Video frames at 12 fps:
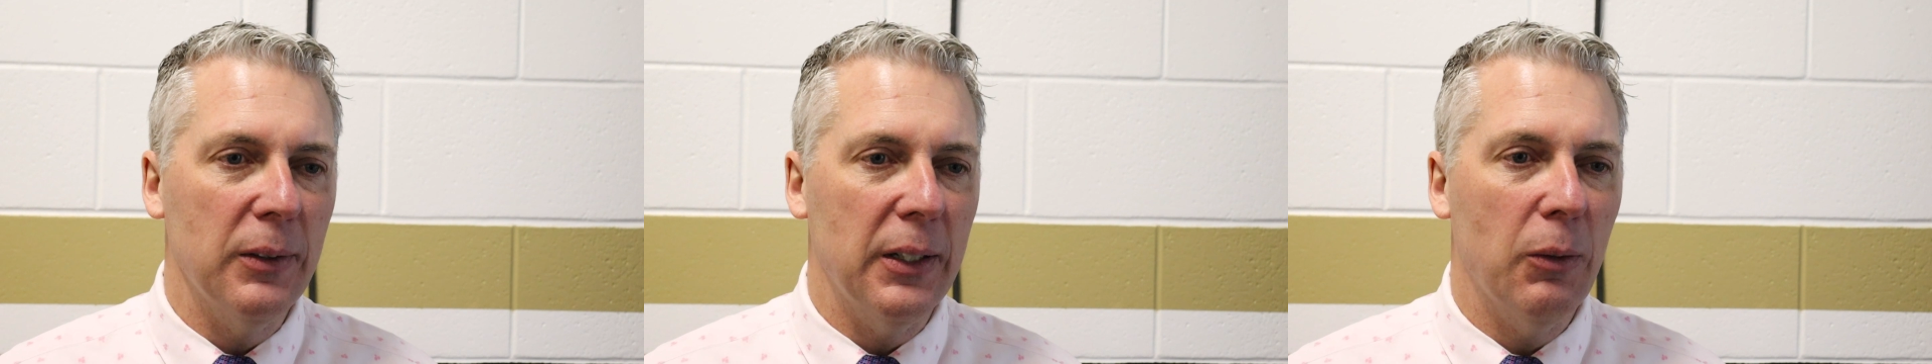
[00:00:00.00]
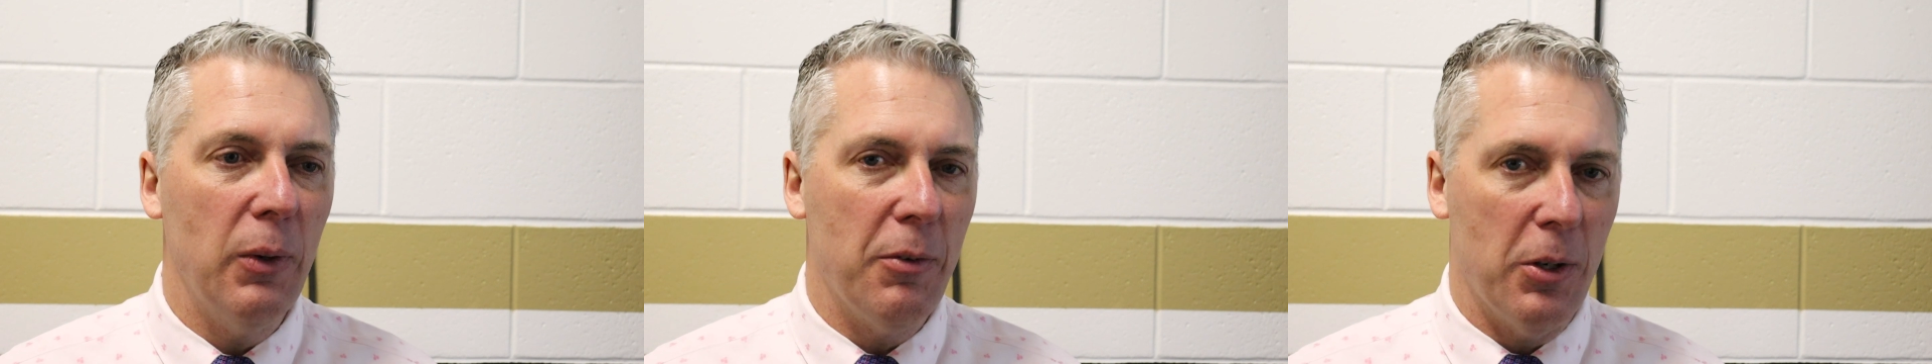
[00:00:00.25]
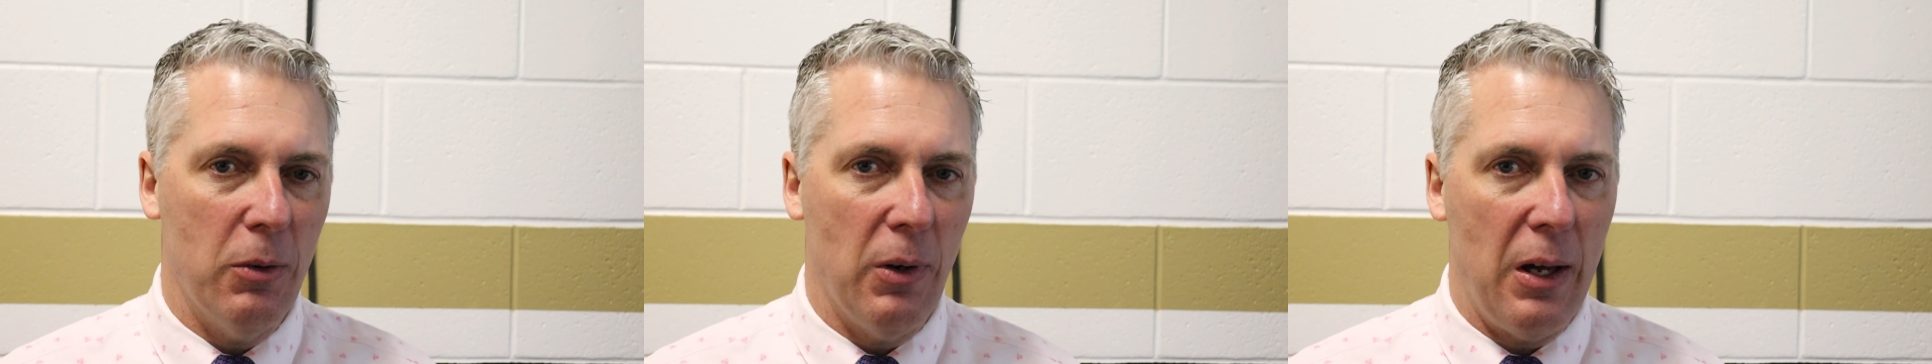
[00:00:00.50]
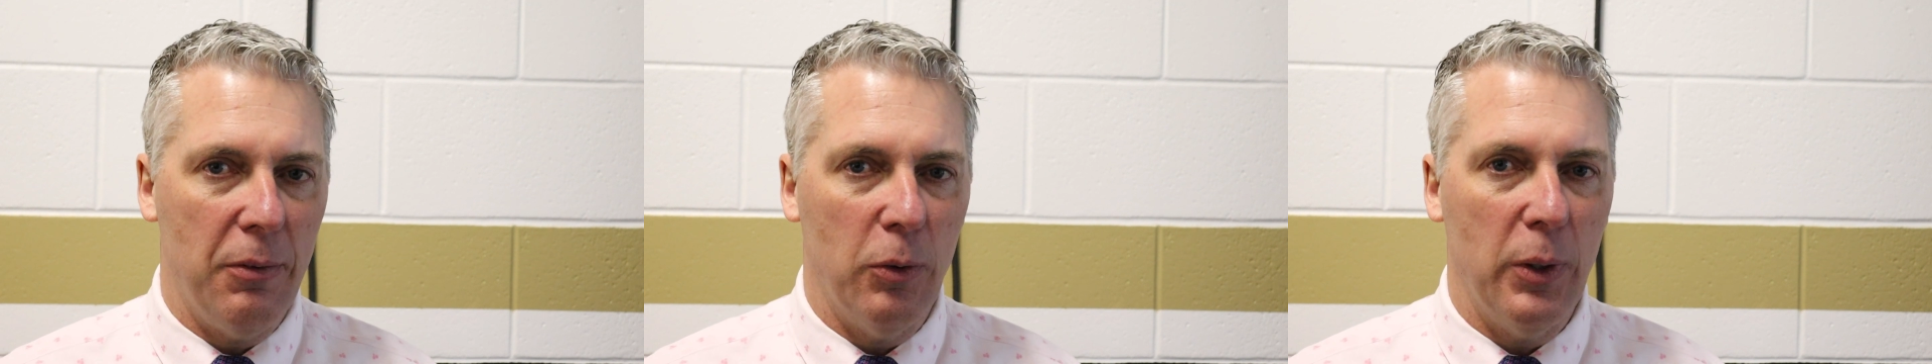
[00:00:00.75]
and we have a good
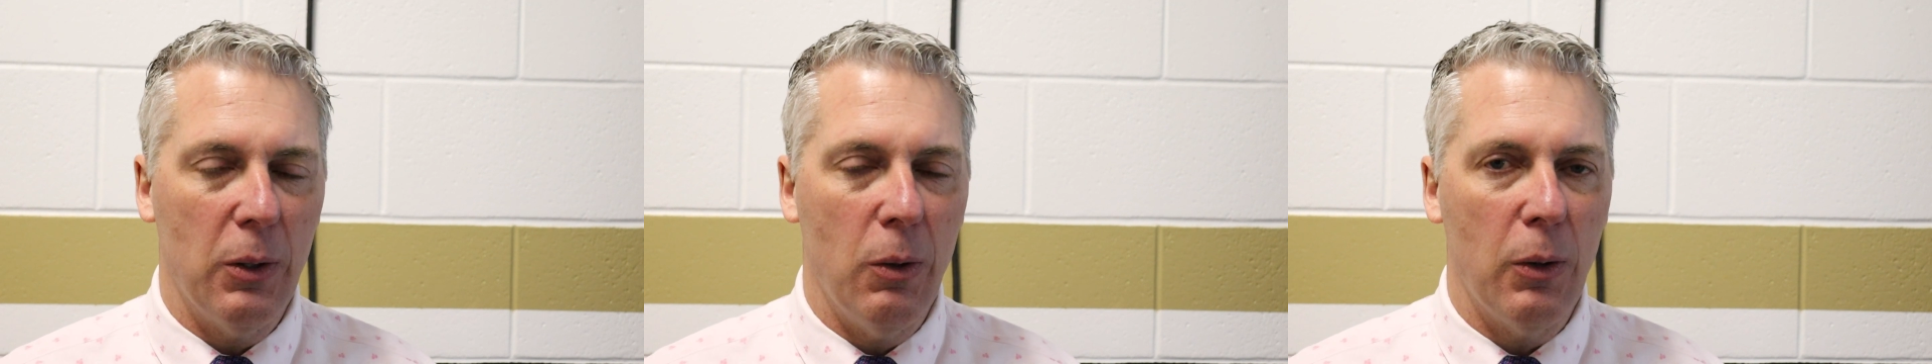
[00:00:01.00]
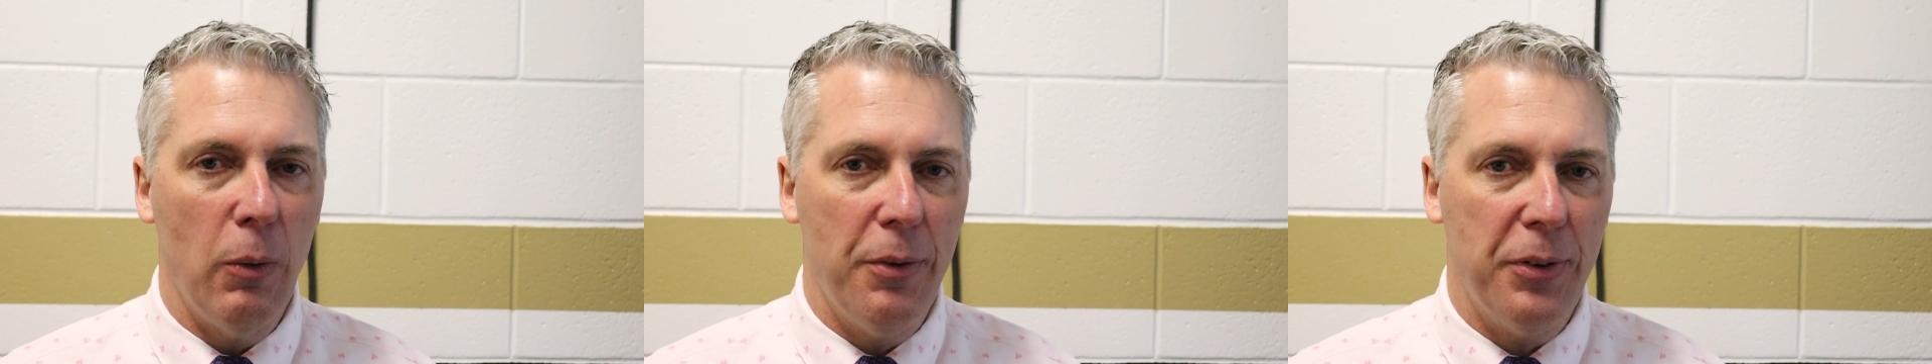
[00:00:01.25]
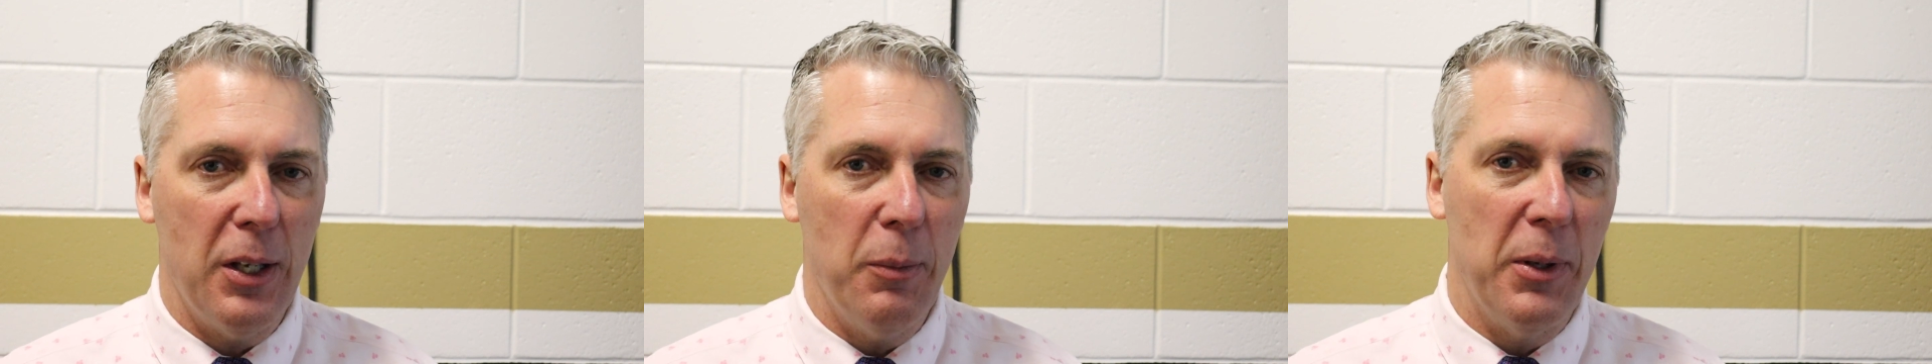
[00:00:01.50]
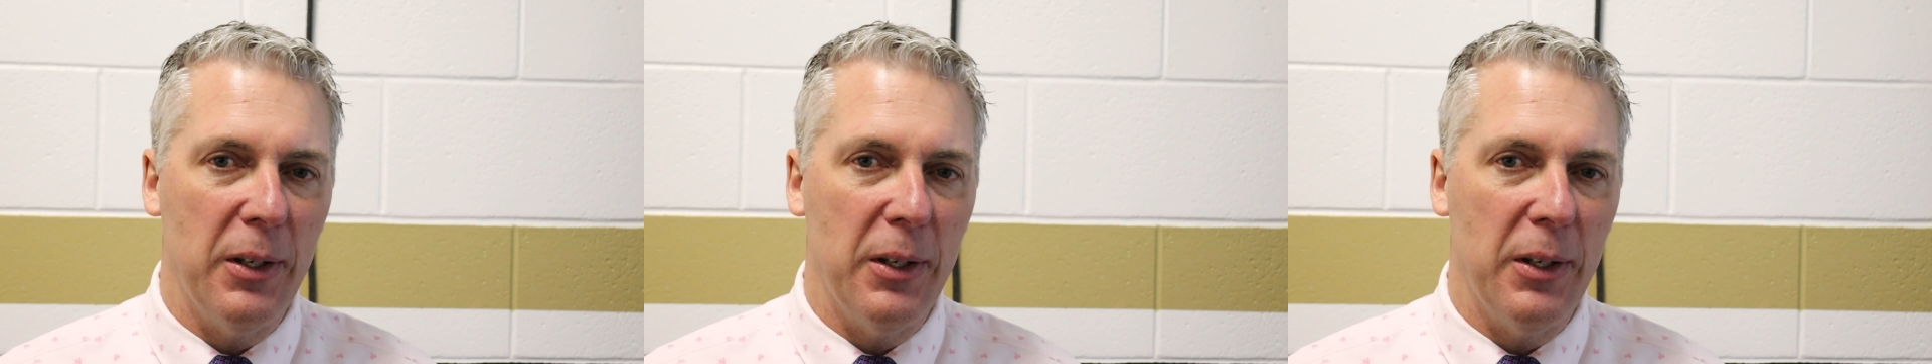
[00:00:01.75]
rivalry going with them.